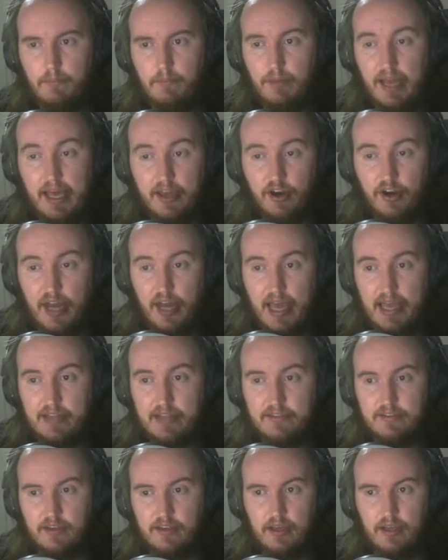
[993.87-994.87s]
play it on
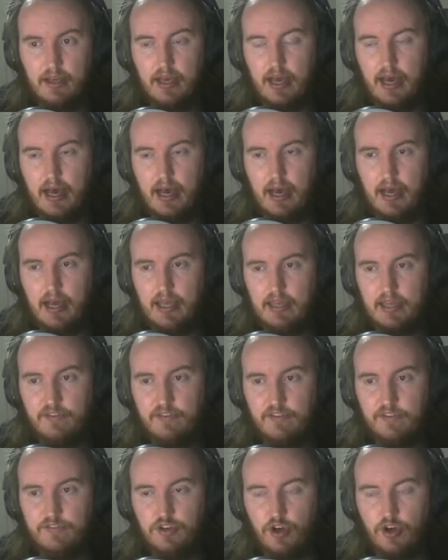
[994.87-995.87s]
8,
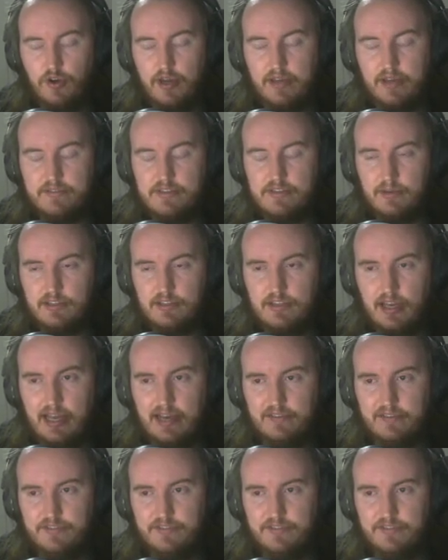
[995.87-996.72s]
even if you don't have something to